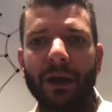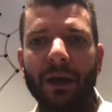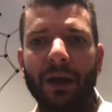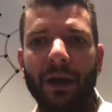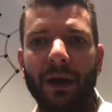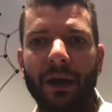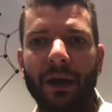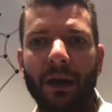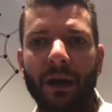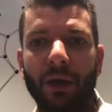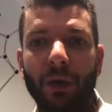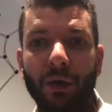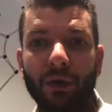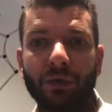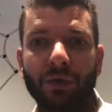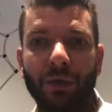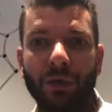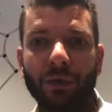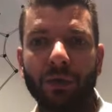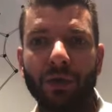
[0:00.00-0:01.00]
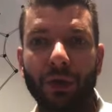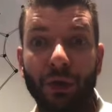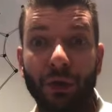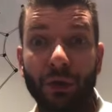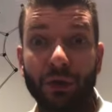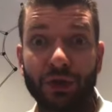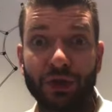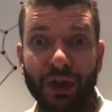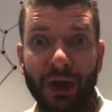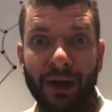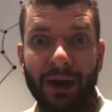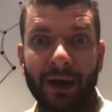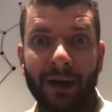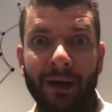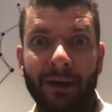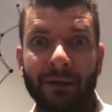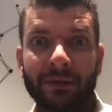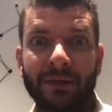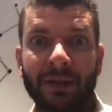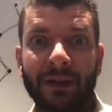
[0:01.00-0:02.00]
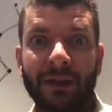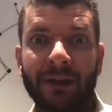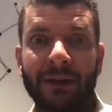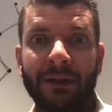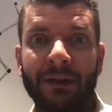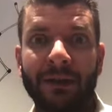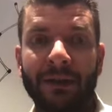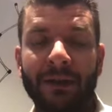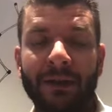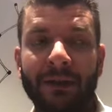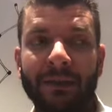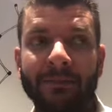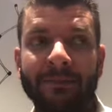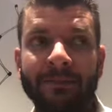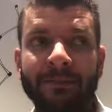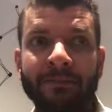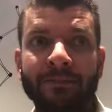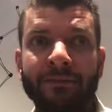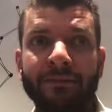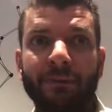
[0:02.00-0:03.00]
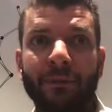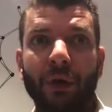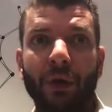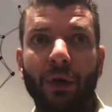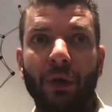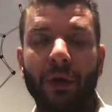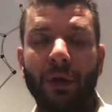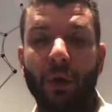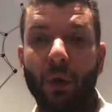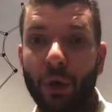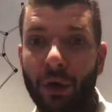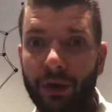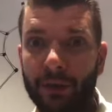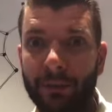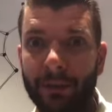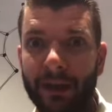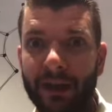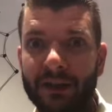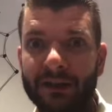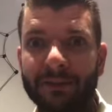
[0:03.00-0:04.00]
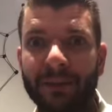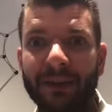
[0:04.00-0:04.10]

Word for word: on you know, on checkout and order page.